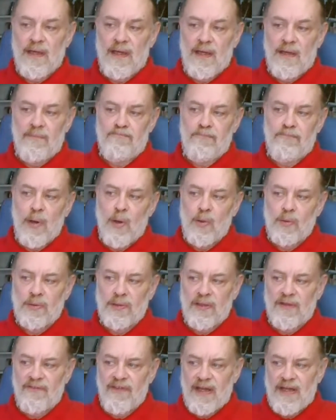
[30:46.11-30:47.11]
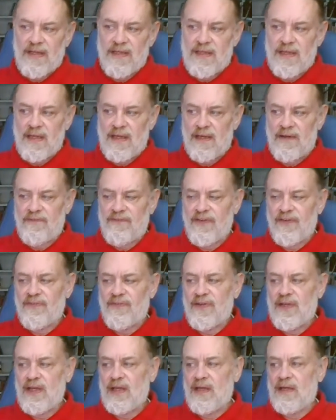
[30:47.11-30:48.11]
and Bolton of 18 and
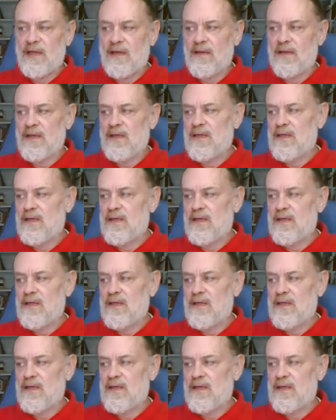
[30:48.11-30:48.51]
15,